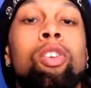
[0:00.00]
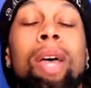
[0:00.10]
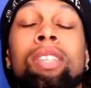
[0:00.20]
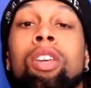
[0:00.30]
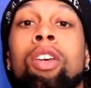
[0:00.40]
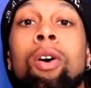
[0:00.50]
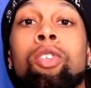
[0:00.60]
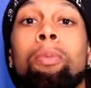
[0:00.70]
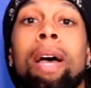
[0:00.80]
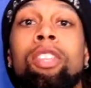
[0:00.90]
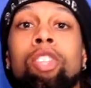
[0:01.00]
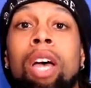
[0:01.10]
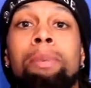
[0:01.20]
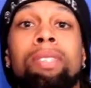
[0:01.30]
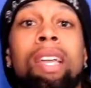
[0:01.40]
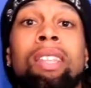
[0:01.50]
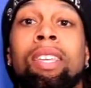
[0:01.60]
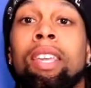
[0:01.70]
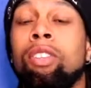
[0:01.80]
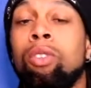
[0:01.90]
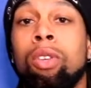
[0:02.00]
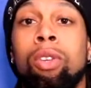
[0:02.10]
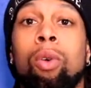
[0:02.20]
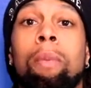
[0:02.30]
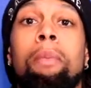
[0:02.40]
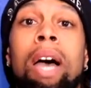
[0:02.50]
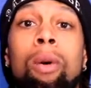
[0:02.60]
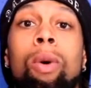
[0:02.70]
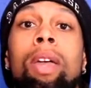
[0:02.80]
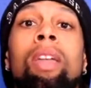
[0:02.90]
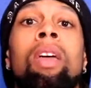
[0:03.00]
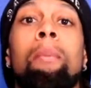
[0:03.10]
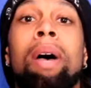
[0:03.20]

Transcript: So as a coach, my job is not to get you to do it my way.